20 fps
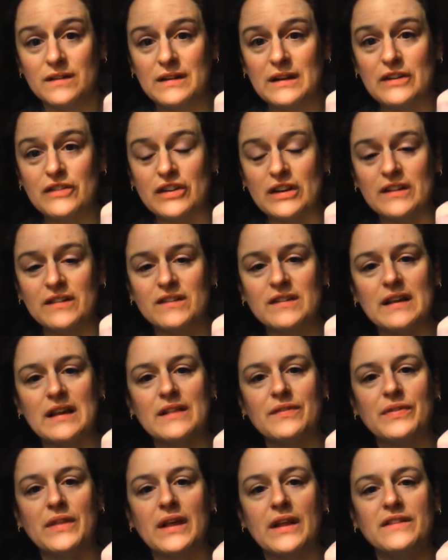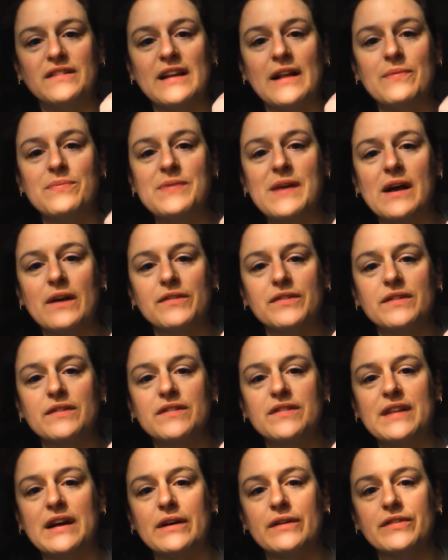digits in the
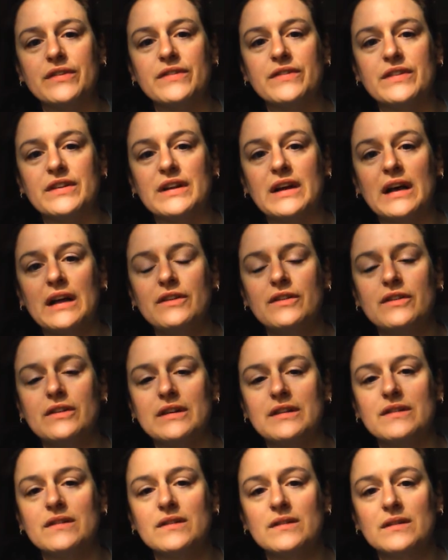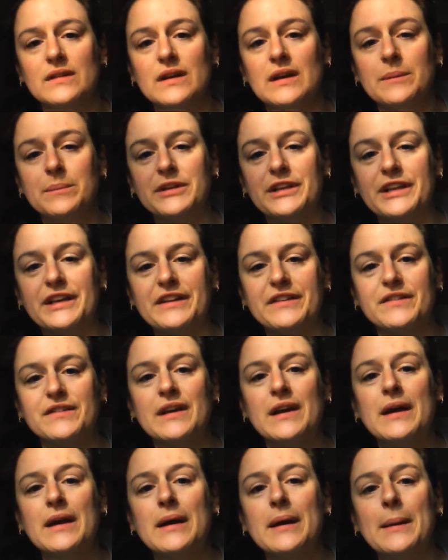10,000s, thousands, and hundreds place,
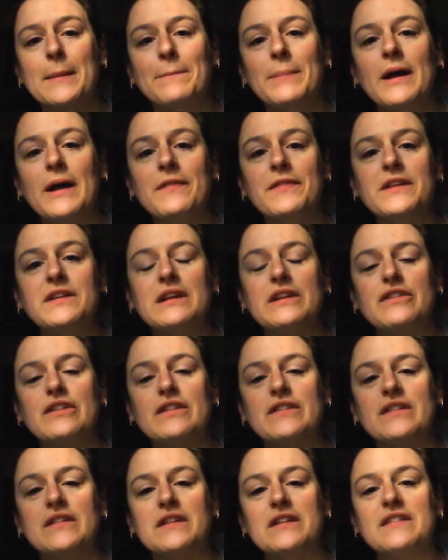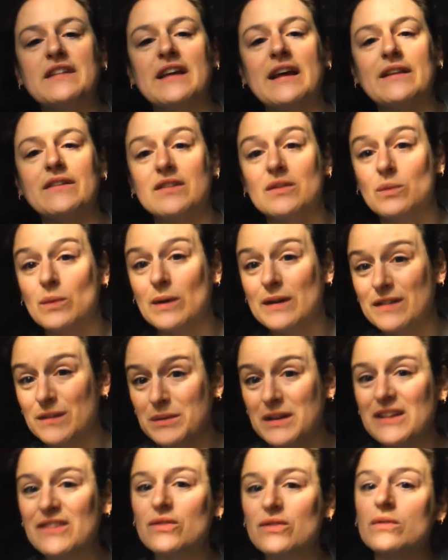but the digits in the tens and ones
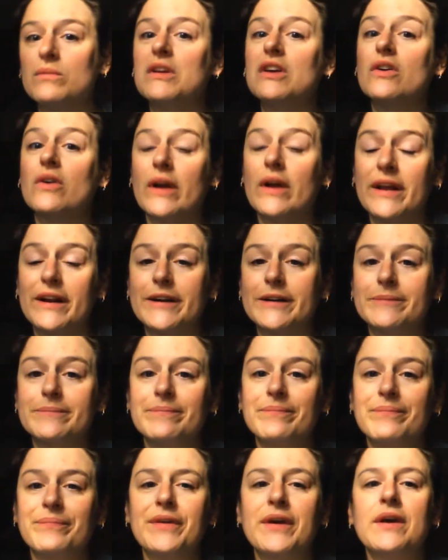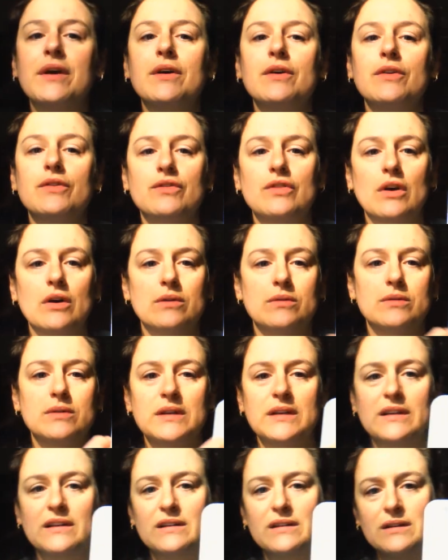place would be greater. So
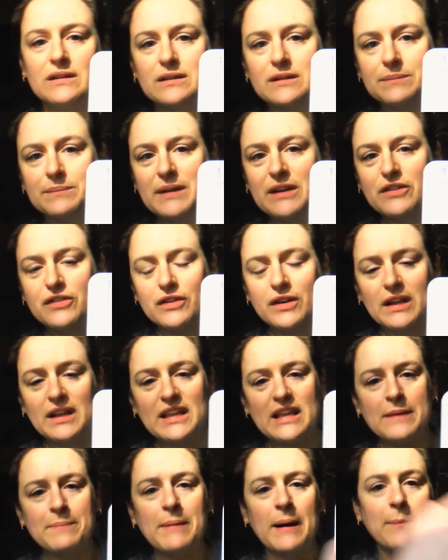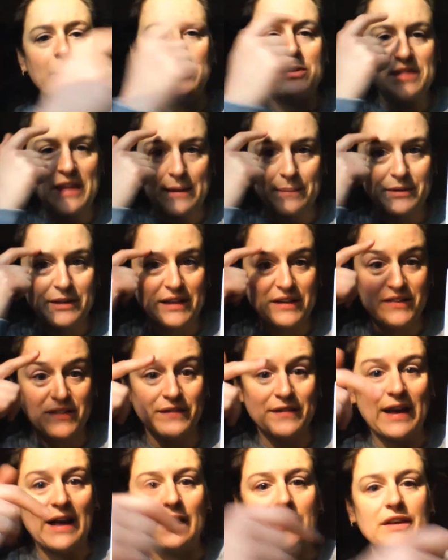make sure to keep up with that place
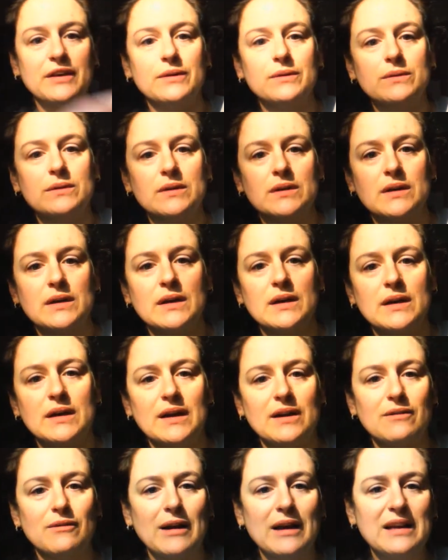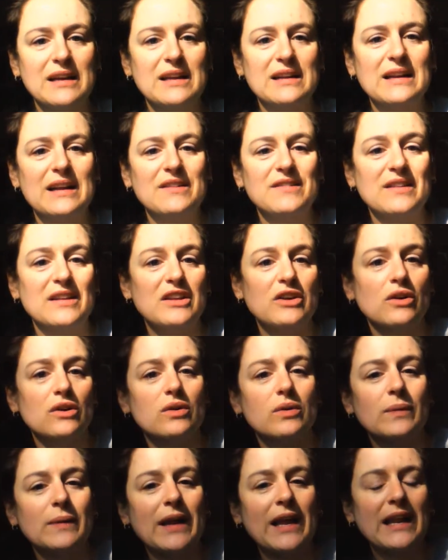value and recognize that you're
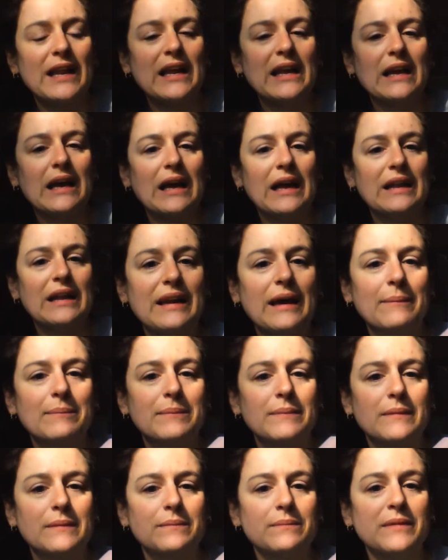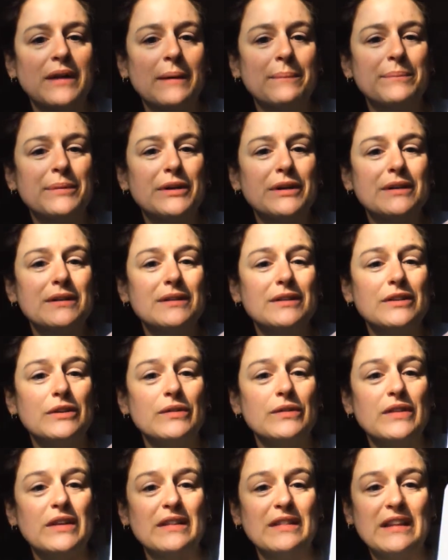creating number
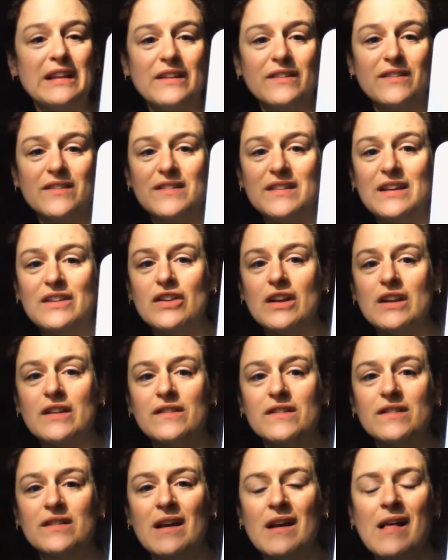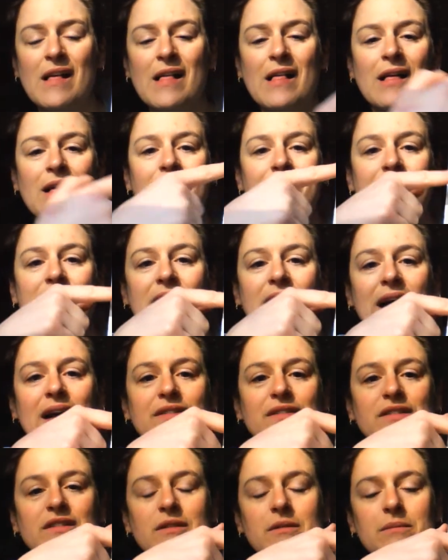using these digits that
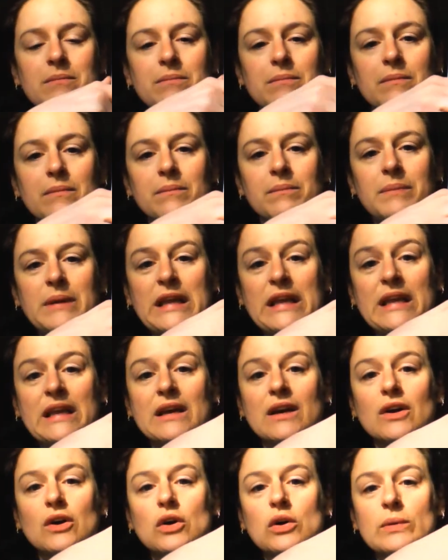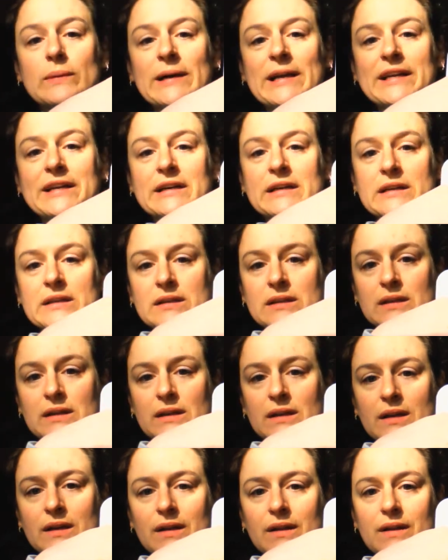has to be greater
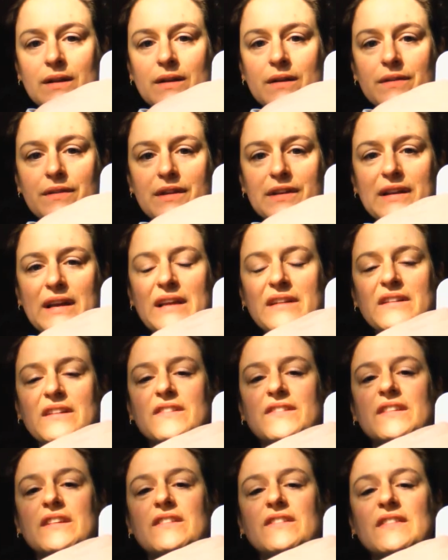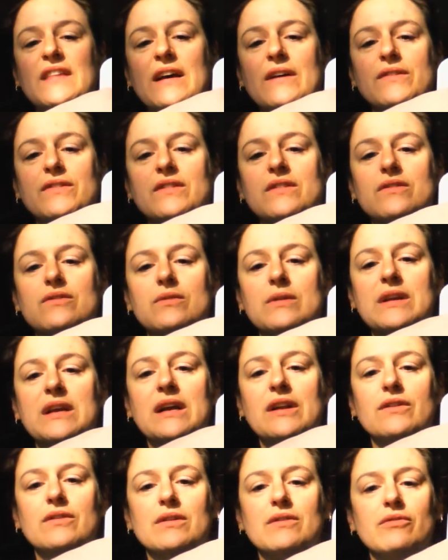than
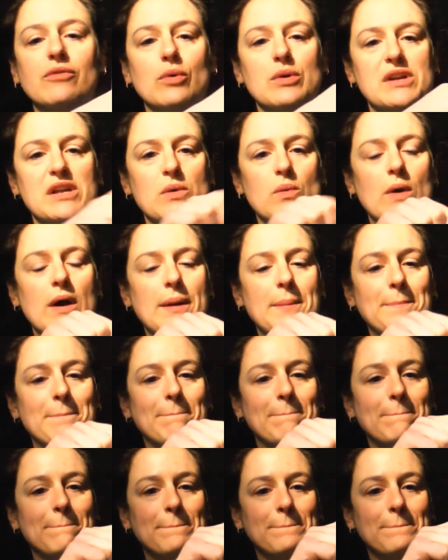96,341.